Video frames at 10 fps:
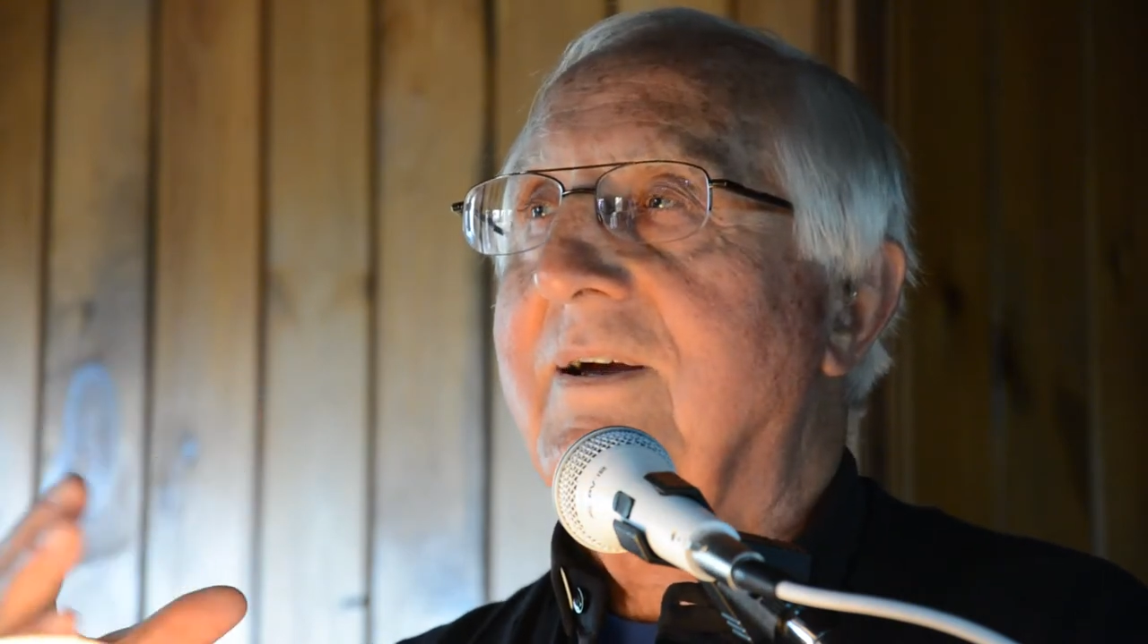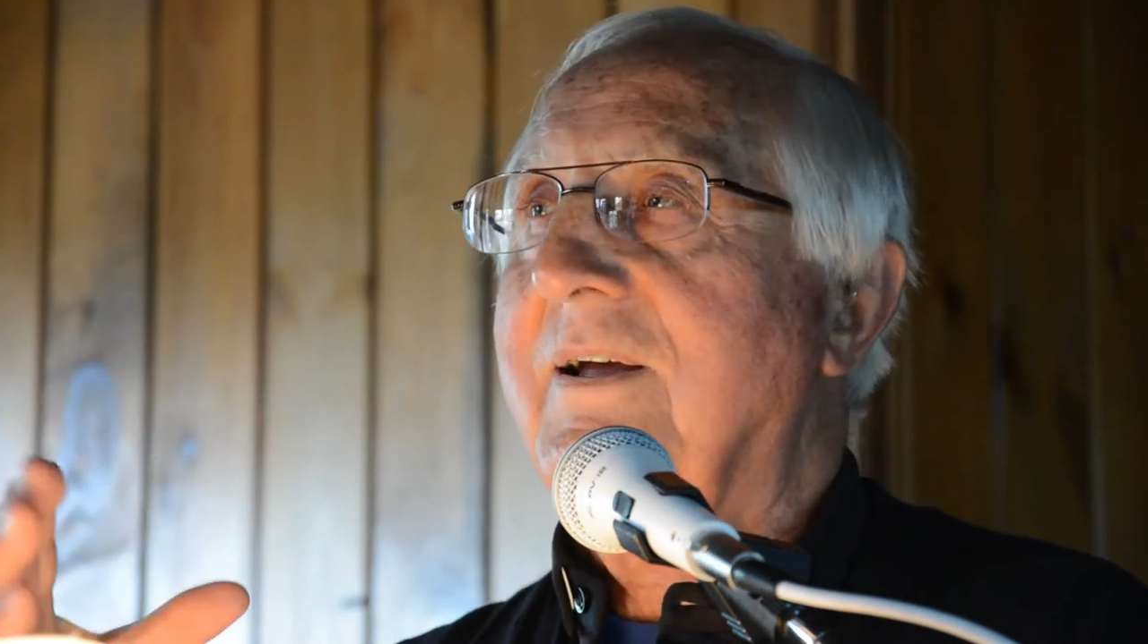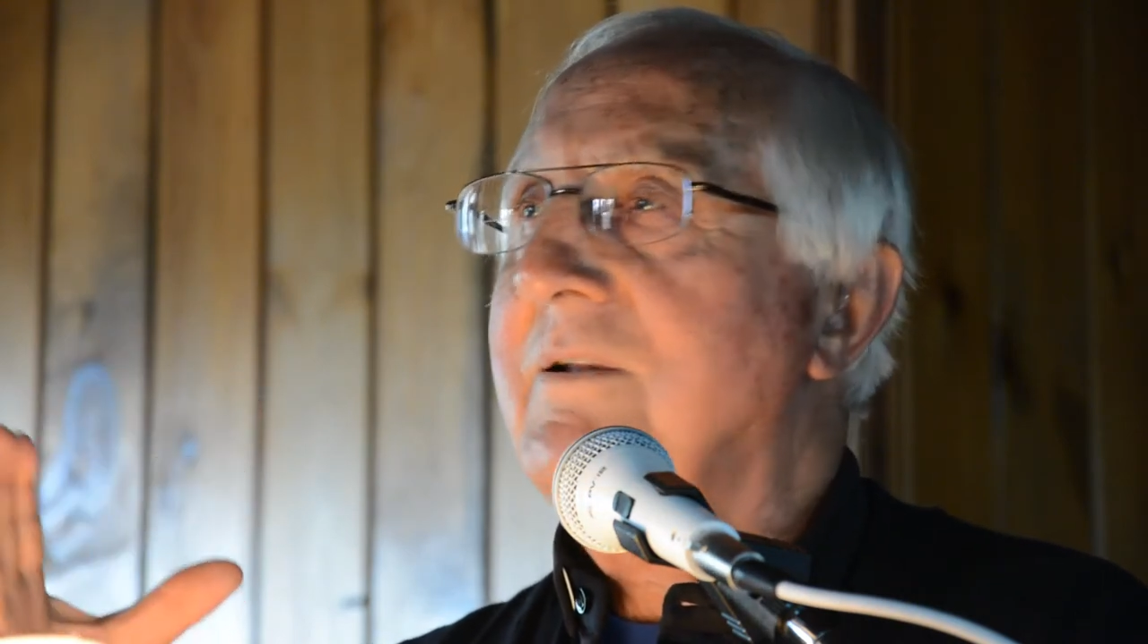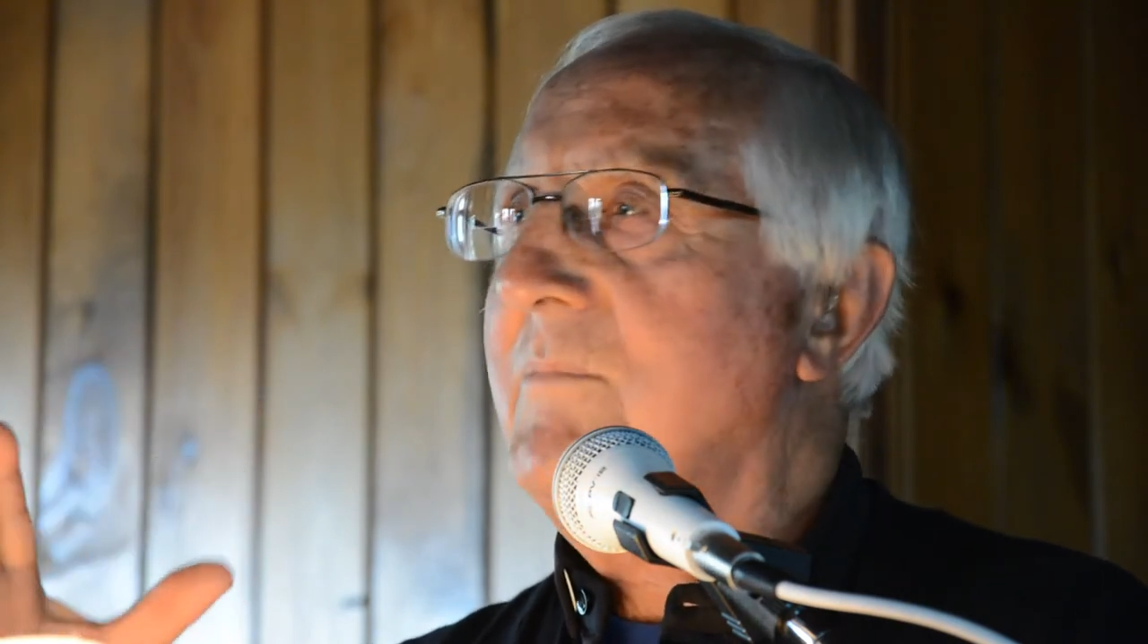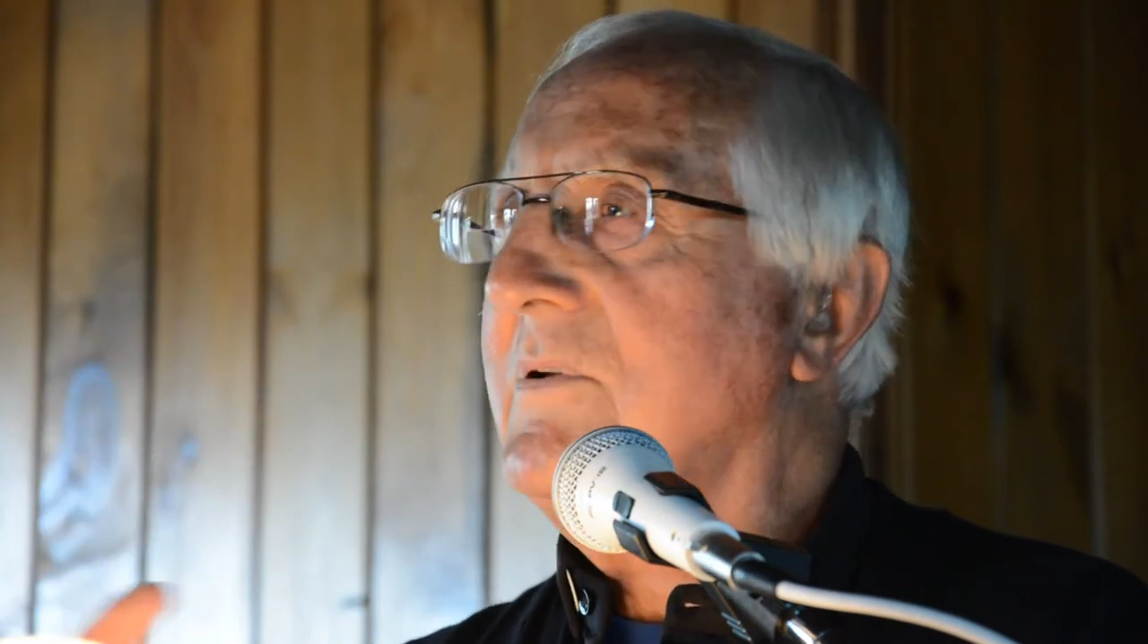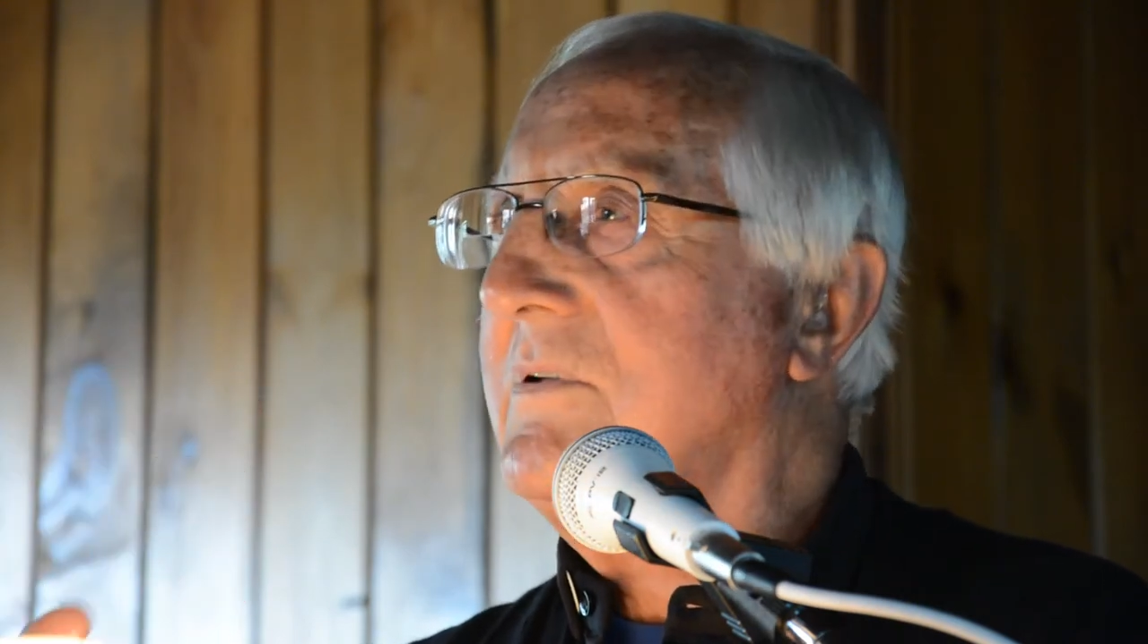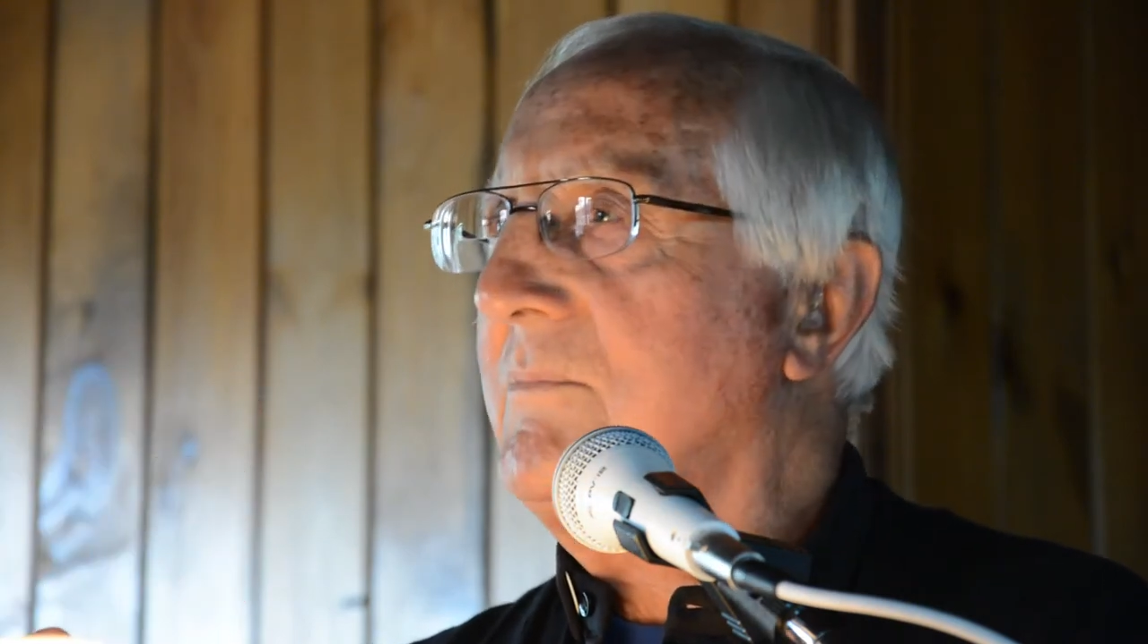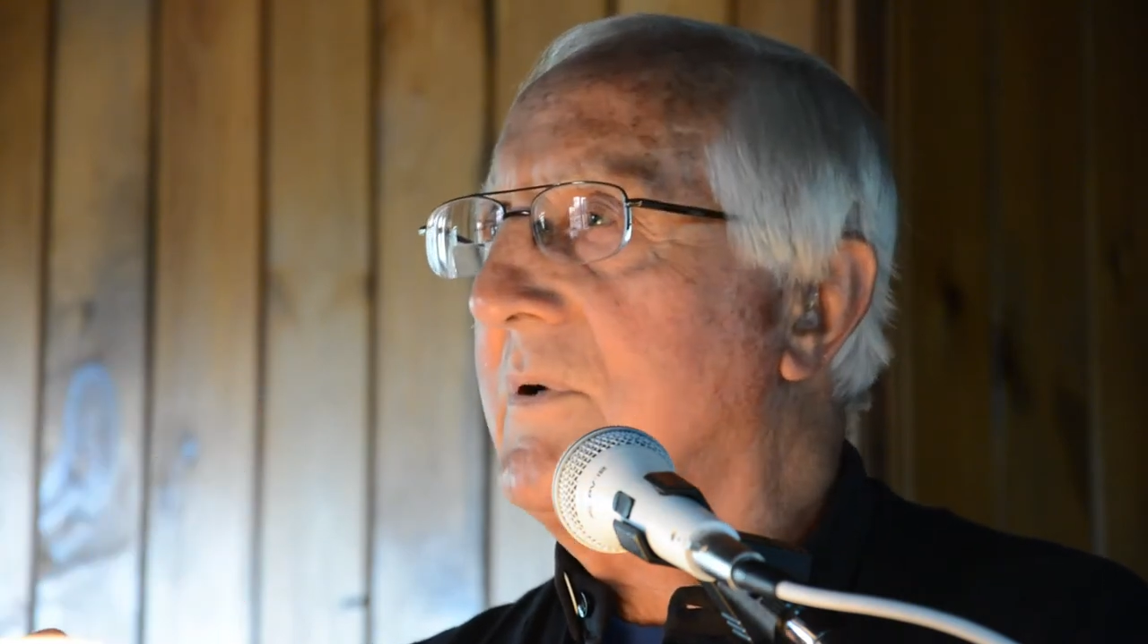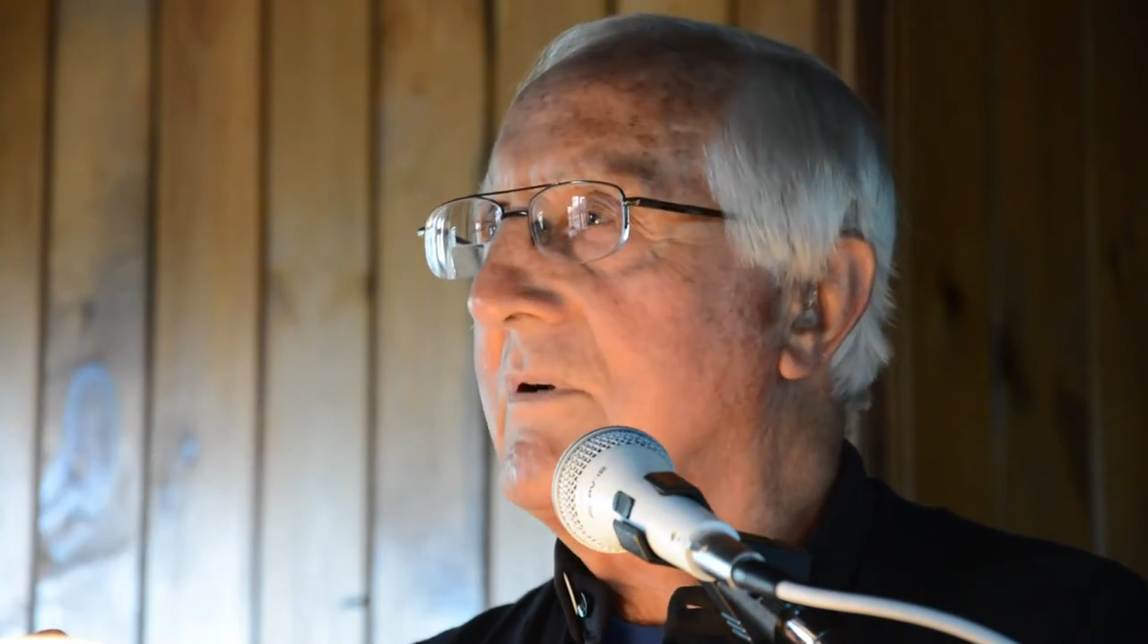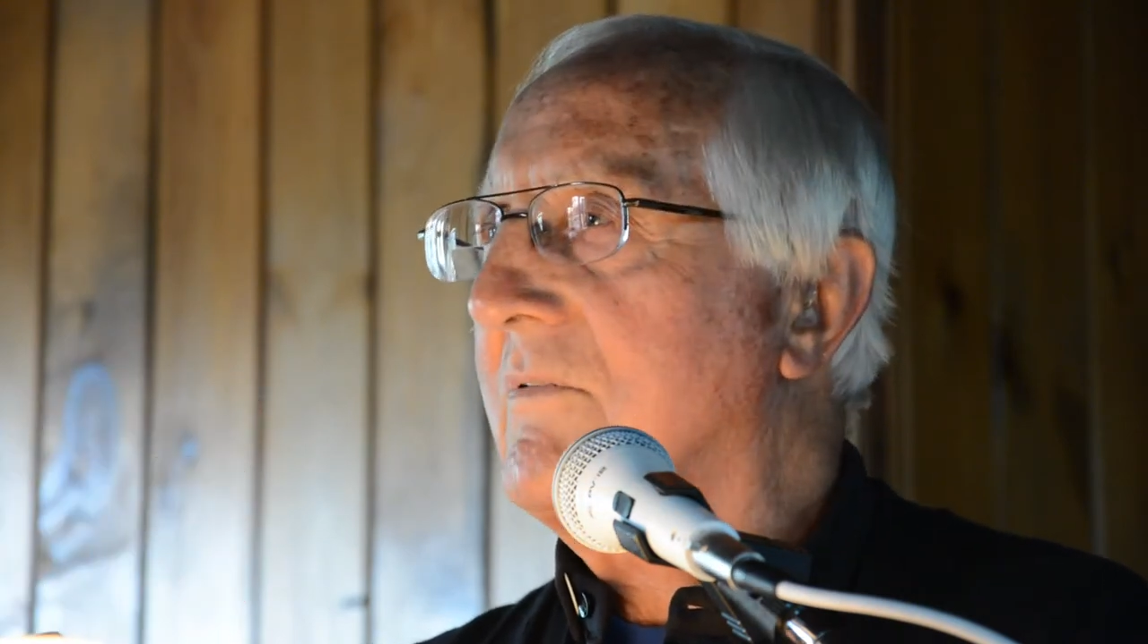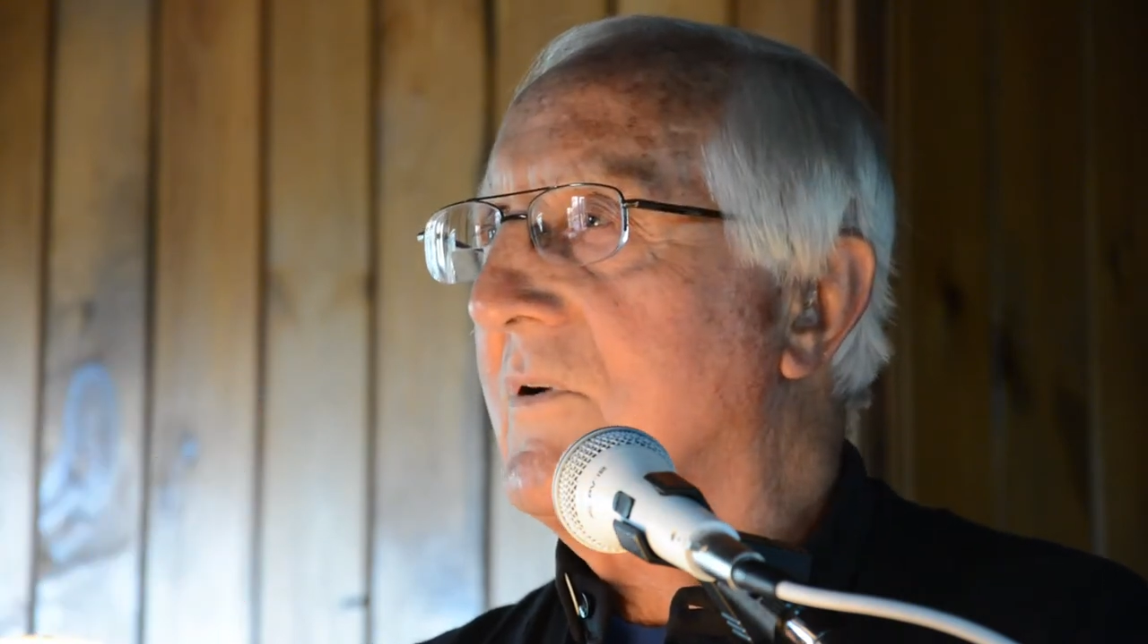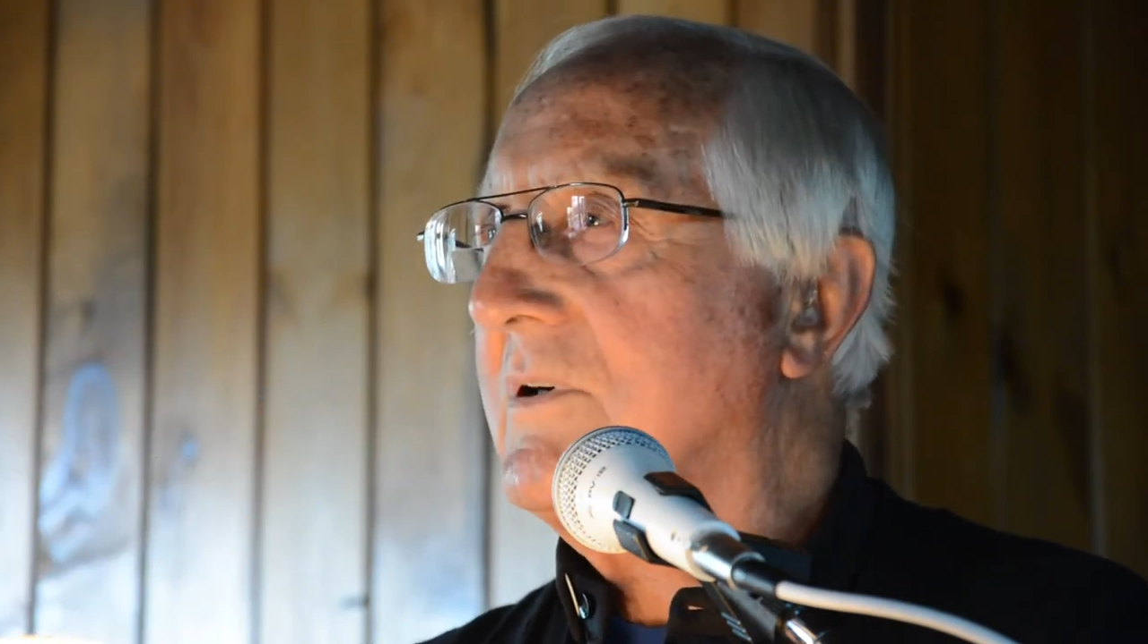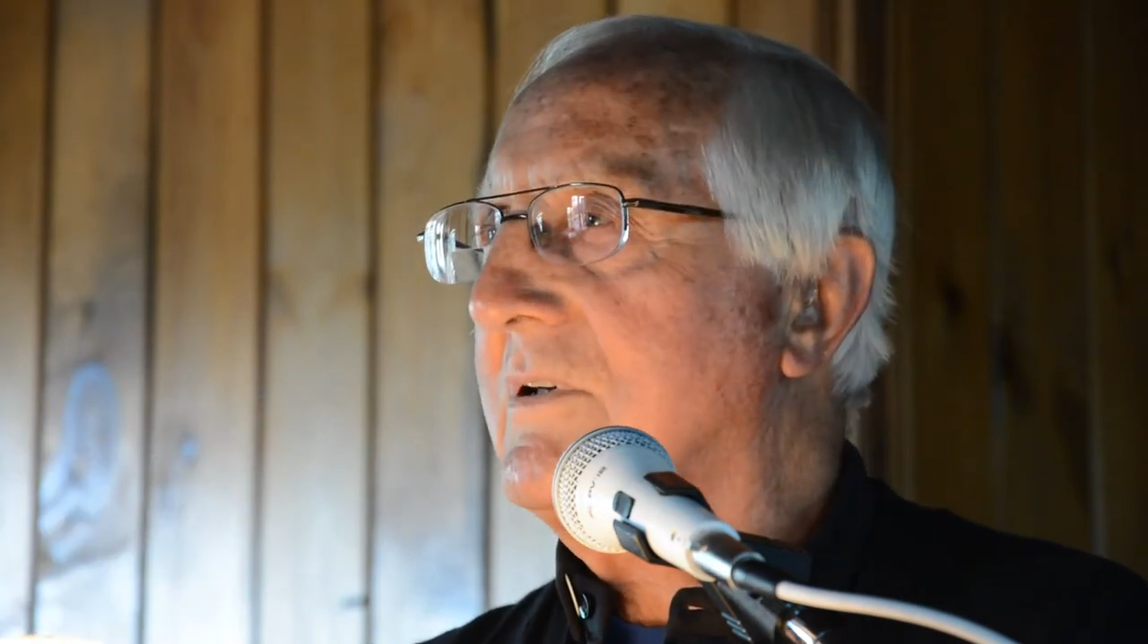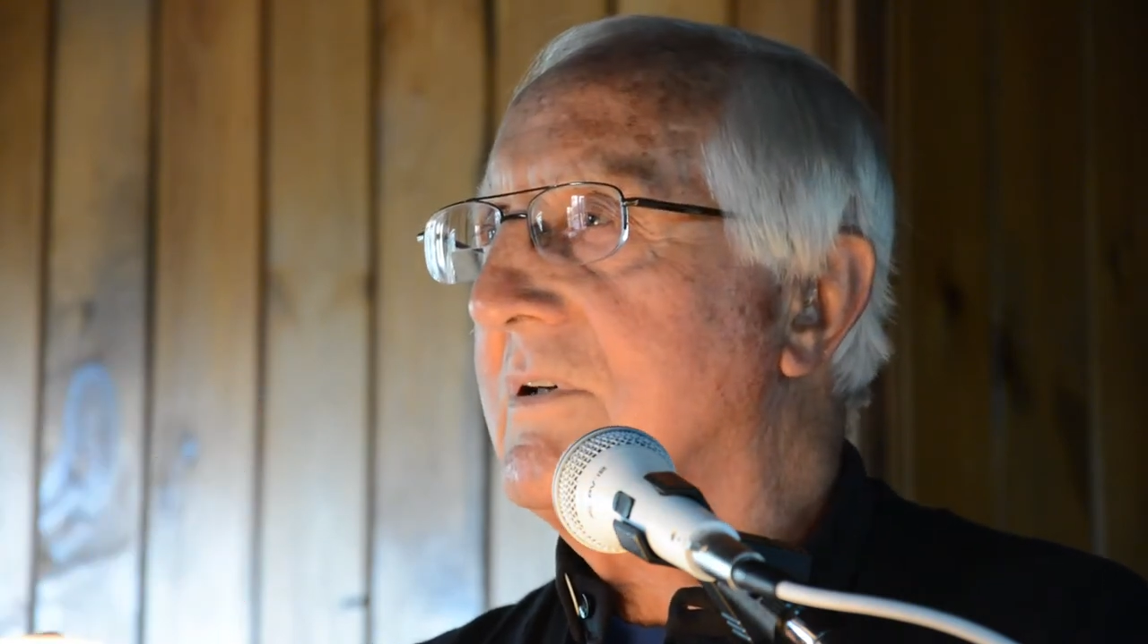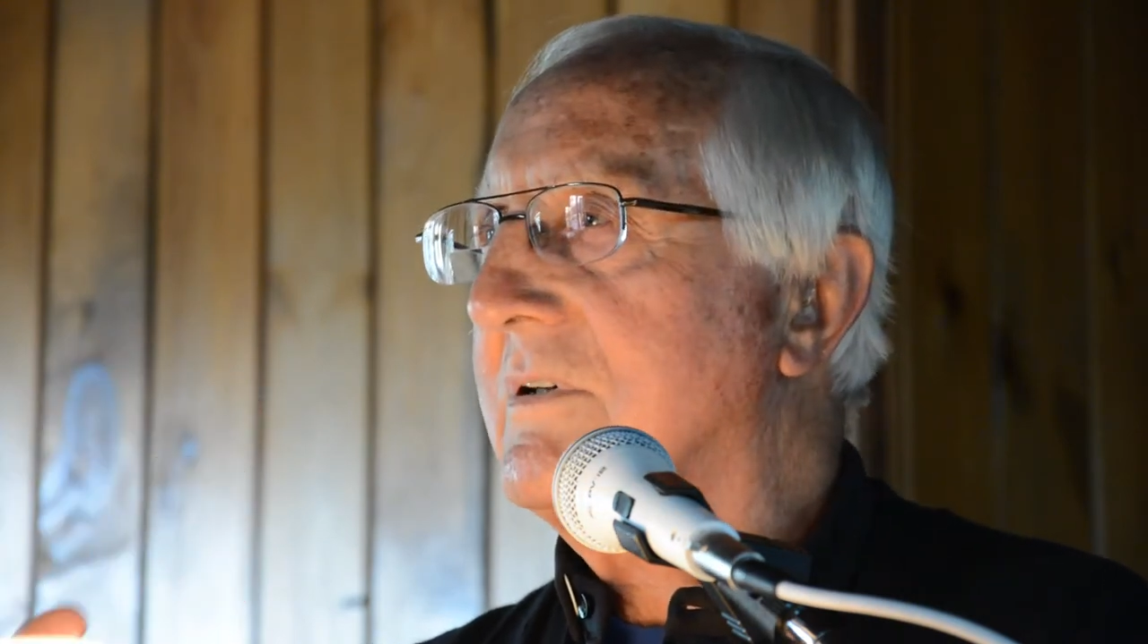And it must have been a look